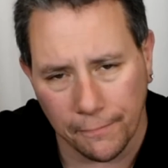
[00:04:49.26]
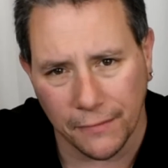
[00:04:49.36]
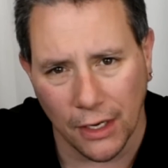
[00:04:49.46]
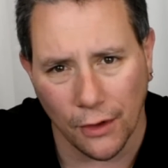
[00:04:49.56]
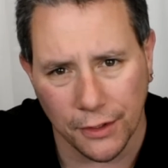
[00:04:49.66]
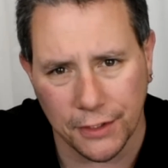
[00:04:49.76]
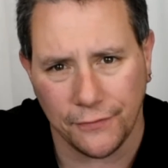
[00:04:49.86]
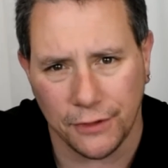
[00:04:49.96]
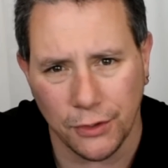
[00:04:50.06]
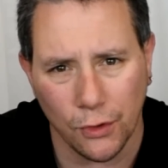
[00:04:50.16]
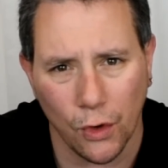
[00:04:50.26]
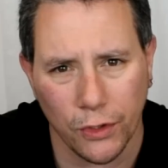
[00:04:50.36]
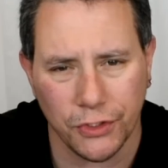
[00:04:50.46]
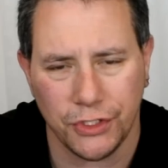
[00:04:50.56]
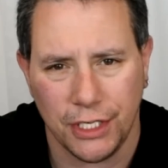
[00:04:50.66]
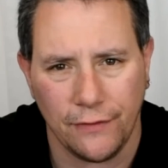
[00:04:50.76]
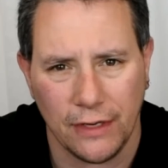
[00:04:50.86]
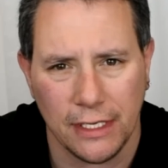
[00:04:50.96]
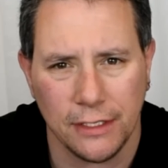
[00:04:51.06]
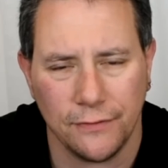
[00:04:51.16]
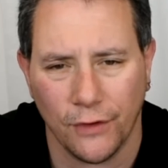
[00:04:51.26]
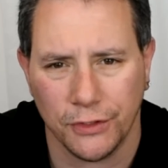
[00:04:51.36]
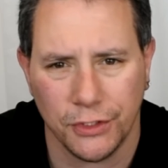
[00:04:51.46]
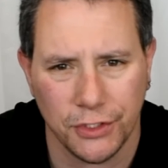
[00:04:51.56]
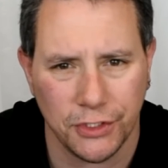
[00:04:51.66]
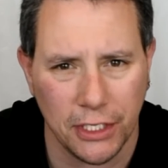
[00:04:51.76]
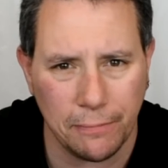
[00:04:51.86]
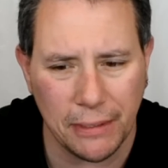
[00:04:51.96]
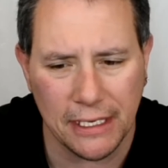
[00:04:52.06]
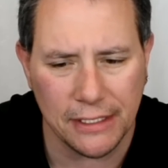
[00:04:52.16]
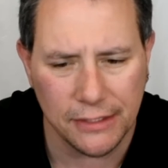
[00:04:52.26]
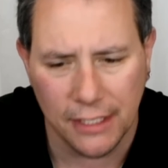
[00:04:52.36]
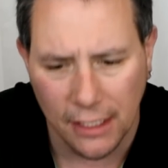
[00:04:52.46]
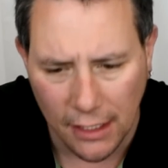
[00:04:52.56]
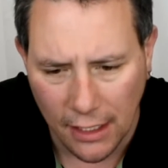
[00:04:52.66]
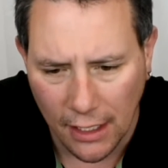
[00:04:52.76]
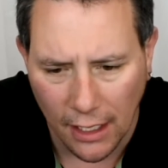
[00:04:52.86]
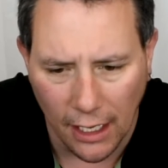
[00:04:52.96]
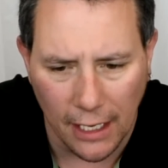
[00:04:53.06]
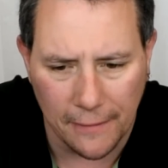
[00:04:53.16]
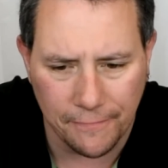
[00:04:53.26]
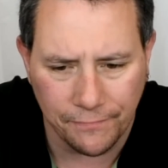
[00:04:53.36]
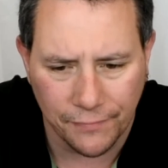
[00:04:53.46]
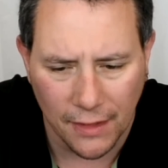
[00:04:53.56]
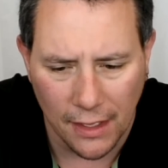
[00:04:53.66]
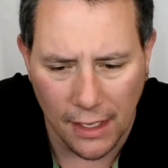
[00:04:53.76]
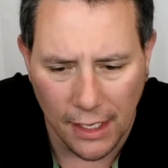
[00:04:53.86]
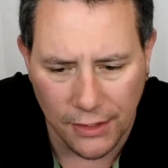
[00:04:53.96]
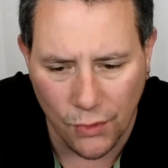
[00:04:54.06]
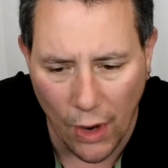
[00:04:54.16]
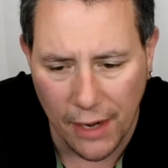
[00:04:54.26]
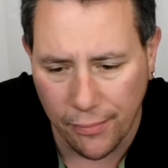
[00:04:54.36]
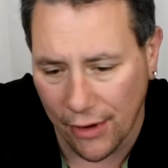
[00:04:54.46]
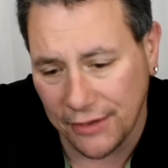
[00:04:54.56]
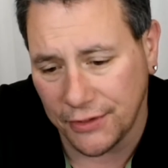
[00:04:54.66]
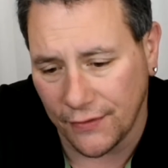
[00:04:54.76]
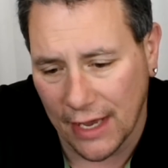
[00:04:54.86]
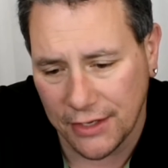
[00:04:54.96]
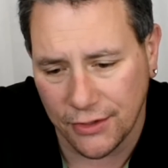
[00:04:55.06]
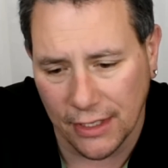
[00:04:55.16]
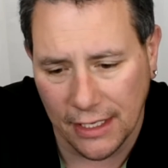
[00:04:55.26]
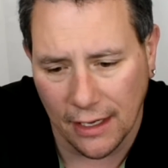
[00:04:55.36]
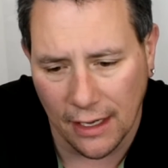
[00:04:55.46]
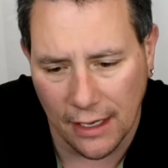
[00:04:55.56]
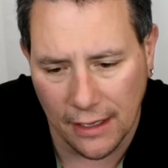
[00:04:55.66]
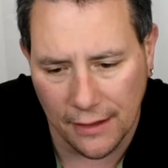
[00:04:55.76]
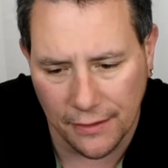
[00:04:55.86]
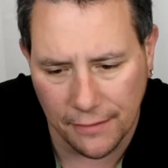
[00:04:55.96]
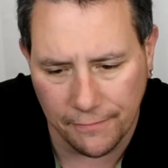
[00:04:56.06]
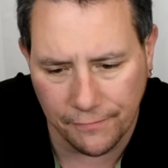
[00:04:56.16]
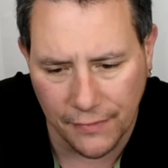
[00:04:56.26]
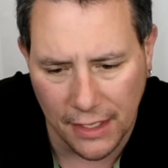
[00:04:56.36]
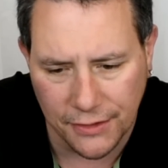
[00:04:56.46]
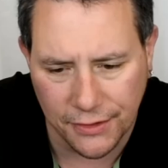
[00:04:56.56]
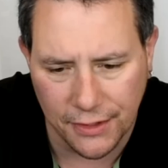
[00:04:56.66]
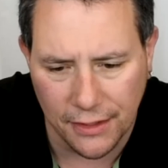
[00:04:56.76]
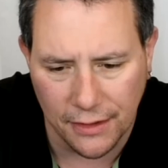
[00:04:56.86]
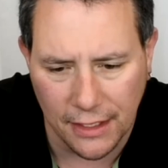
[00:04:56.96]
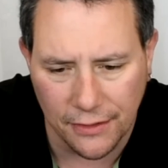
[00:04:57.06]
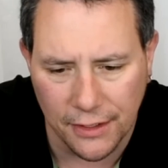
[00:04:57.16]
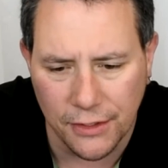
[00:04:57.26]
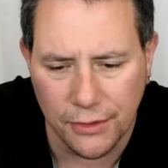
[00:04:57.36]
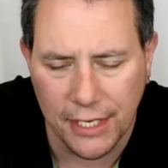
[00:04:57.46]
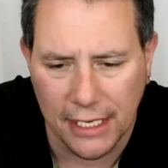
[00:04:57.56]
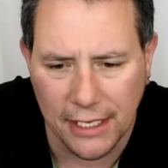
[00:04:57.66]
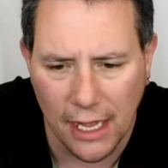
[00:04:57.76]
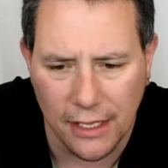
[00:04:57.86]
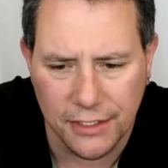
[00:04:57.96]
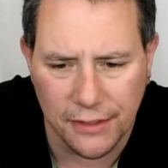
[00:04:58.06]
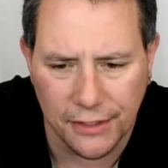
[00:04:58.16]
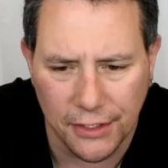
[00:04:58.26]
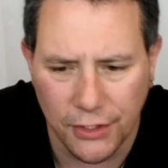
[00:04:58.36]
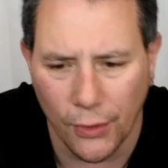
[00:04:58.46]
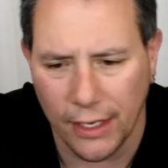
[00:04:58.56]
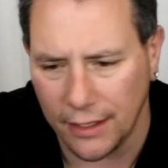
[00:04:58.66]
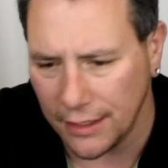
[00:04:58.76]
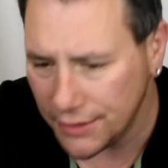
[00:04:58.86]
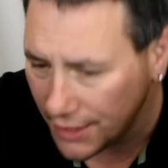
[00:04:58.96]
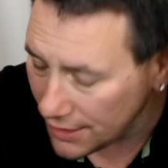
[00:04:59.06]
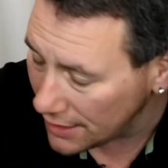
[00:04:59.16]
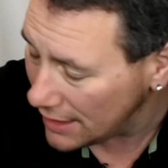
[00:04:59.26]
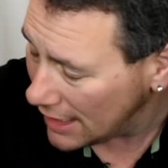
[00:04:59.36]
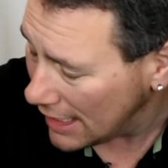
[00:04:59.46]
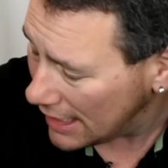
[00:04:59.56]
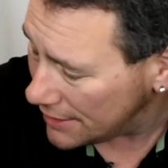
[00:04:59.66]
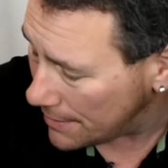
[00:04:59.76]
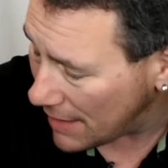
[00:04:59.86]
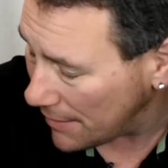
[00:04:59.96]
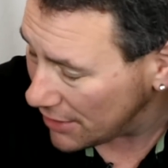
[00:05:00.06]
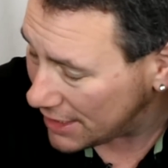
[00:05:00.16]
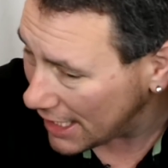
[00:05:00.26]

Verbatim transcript: you know, the, diff the new cores, the GVs versus the GPs. Um, it's quite impressive, actually. Uh, it's the, the new technology that they're doing, the memory